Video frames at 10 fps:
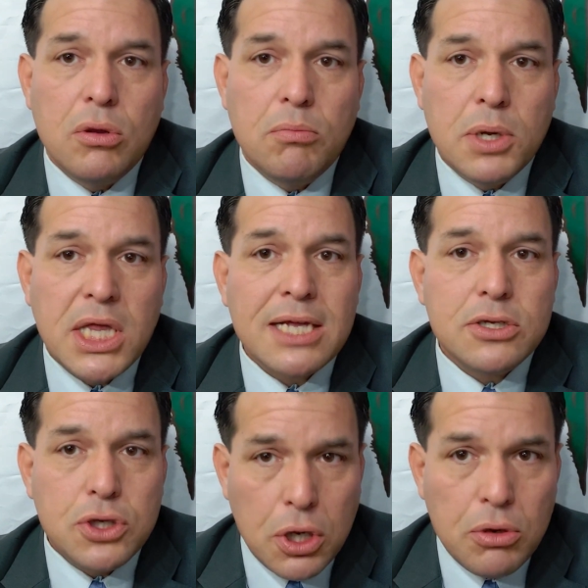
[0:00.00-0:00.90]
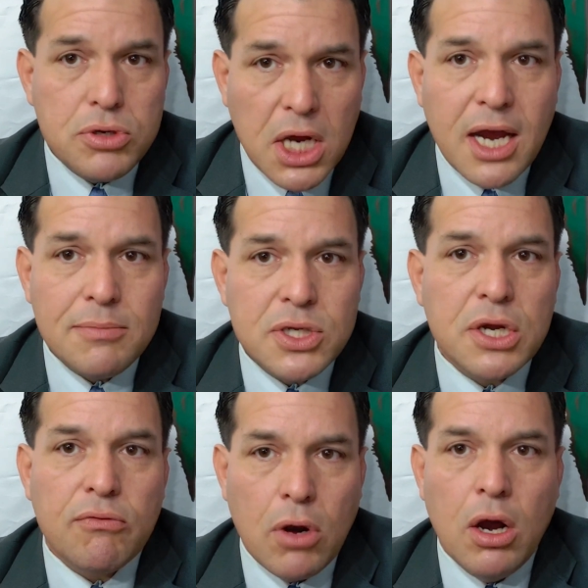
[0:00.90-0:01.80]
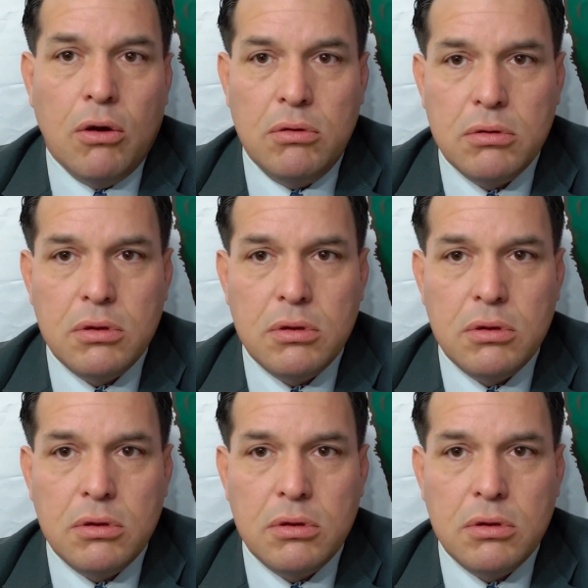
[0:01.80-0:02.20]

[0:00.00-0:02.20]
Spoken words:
But that's 2 times in a row